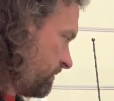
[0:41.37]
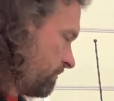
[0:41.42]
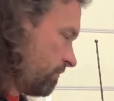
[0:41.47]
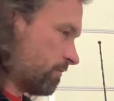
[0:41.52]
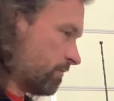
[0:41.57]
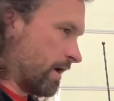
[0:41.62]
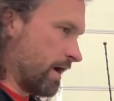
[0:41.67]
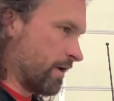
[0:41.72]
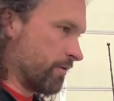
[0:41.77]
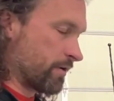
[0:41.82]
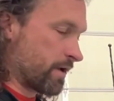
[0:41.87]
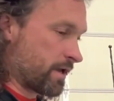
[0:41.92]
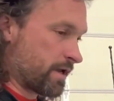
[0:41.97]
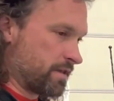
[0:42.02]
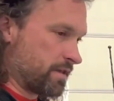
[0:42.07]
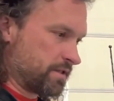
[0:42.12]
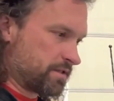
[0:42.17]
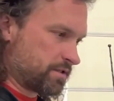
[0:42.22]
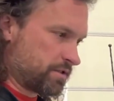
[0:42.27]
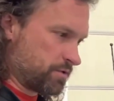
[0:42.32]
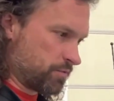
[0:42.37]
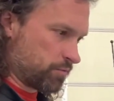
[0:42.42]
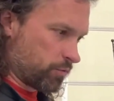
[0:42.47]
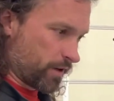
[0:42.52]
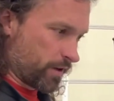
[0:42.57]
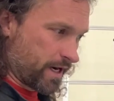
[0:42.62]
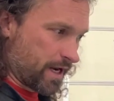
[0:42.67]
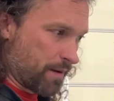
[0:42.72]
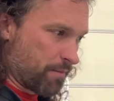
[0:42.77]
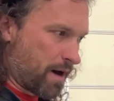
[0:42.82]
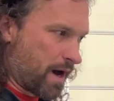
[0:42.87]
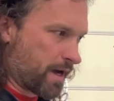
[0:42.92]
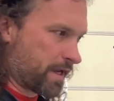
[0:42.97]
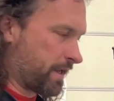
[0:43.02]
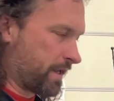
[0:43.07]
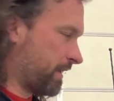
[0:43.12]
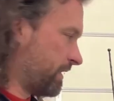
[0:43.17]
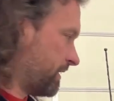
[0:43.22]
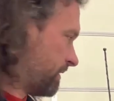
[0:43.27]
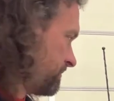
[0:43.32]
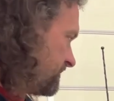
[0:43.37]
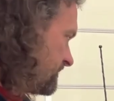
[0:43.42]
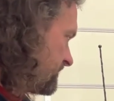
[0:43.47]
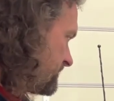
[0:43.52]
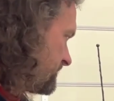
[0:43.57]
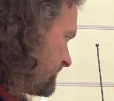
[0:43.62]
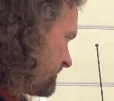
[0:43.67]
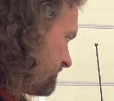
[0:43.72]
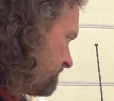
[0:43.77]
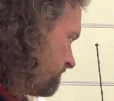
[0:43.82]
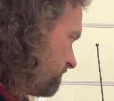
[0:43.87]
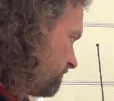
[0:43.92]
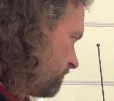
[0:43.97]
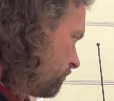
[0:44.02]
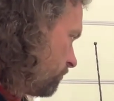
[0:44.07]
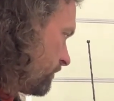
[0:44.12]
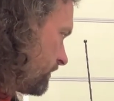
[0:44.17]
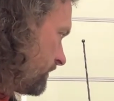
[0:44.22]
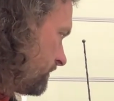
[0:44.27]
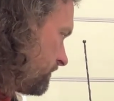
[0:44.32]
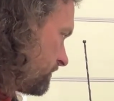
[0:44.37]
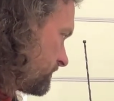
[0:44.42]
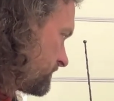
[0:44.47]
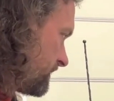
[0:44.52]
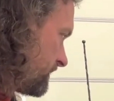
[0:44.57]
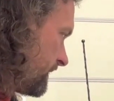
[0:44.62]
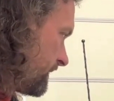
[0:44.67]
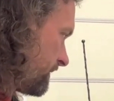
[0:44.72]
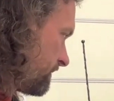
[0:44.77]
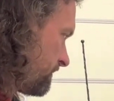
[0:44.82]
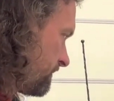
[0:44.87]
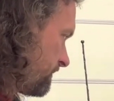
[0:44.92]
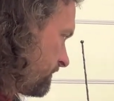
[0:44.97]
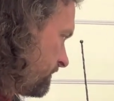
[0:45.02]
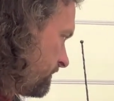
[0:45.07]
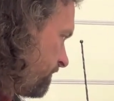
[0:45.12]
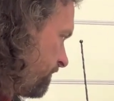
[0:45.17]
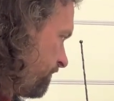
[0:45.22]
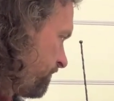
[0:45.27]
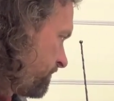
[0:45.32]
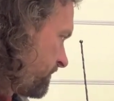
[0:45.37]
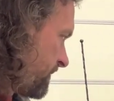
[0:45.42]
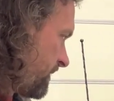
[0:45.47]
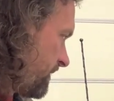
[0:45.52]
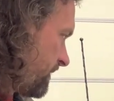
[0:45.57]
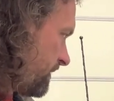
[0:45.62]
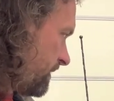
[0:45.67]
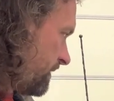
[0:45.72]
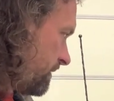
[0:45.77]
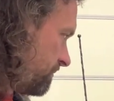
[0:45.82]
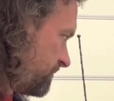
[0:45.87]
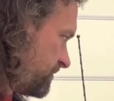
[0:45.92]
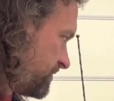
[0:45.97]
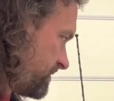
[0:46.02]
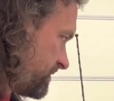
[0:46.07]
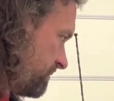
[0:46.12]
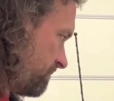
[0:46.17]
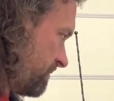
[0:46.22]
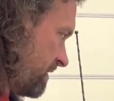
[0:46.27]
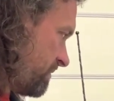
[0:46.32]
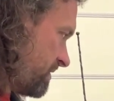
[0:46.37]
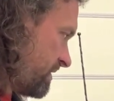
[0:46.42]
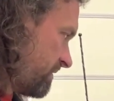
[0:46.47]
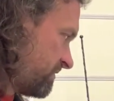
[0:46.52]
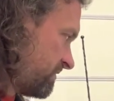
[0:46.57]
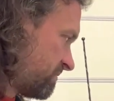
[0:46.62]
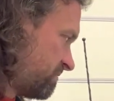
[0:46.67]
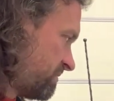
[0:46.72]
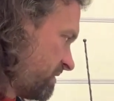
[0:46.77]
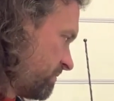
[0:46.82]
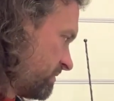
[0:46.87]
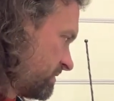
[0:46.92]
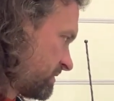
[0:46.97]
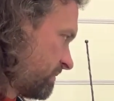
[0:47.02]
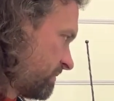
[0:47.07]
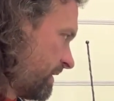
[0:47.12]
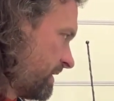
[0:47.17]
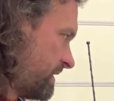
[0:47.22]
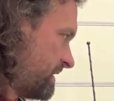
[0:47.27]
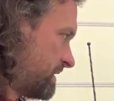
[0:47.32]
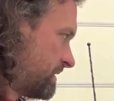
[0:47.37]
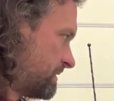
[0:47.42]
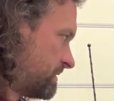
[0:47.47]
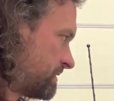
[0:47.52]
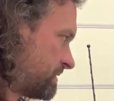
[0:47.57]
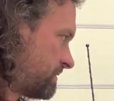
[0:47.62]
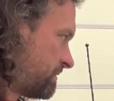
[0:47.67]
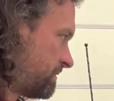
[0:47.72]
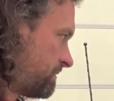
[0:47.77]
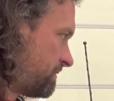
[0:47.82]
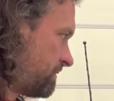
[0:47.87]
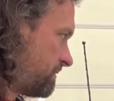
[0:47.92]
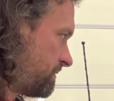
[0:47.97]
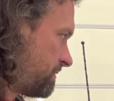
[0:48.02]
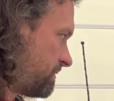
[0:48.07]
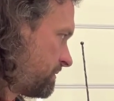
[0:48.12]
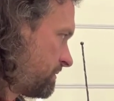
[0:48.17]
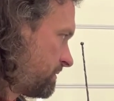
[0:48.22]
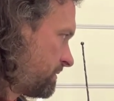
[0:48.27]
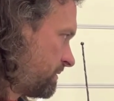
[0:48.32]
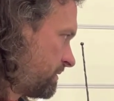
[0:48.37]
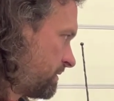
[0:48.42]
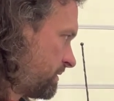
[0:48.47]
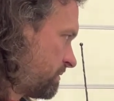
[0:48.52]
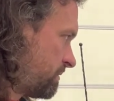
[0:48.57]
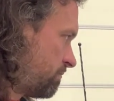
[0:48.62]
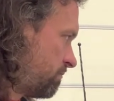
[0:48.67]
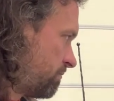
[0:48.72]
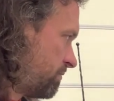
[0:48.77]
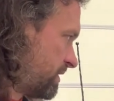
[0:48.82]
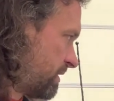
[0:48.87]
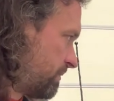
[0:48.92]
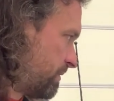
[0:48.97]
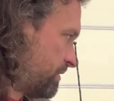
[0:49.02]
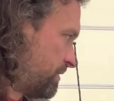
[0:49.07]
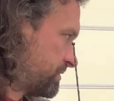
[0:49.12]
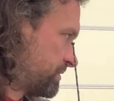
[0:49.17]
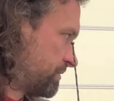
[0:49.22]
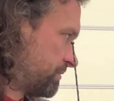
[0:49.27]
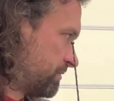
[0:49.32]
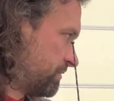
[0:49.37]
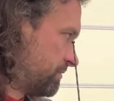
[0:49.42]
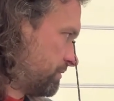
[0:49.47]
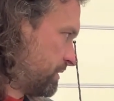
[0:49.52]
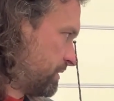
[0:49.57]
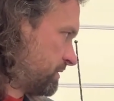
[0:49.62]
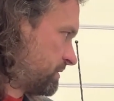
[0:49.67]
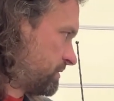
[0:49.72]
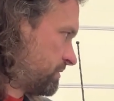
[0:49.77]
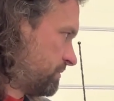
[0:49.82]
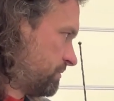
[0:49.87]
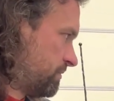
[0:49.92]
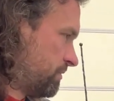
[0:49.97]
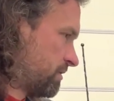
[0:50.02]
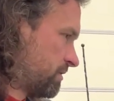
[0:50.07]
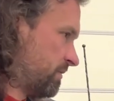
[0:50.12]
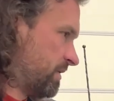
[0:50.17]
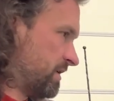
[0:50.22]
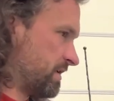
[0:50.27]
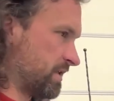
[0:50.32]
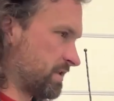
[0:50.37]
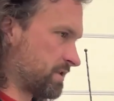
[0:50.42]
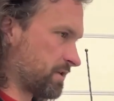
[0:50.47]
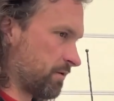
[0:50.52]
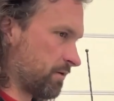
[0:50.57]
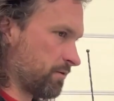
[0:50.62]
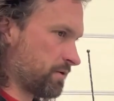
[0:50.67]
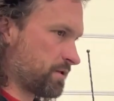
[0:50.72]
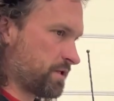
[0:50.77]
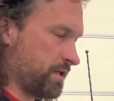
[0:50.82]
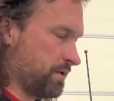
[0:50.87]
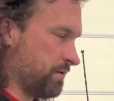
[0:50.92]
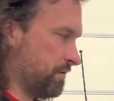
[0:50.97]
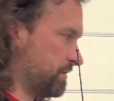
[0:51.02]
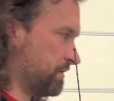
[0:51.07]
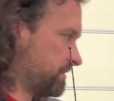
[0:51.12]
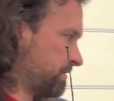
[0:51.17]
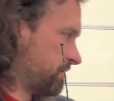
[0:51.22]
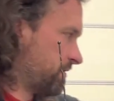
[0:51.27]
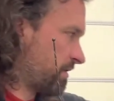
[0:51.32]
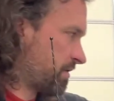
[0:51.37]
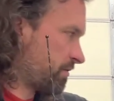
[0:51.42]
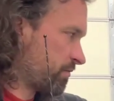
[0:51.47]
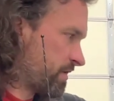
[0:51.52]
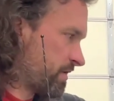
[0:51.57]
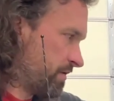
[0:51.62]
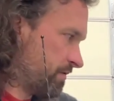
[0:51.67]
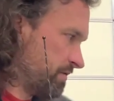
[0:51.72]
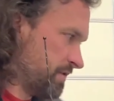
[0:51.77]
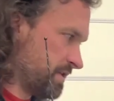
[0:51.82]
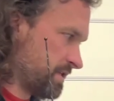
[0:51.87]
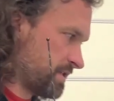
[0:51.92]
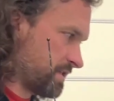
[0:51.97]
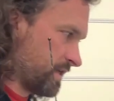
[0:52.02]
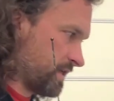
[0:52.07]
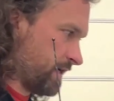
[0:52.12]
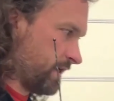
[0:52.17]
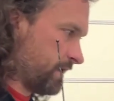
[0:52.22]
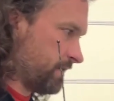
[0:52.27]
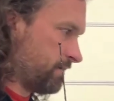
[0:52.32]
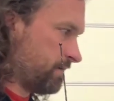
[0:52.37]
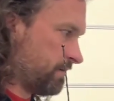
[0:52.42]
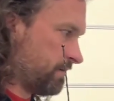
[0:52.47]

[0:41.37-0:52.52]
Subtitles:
wiring. Again, this is, we're kind of mocking it up to see what it looks like, just to maybe give some people some ideas. But I'm also going to hook them into the turn signal, and so the 3 on this side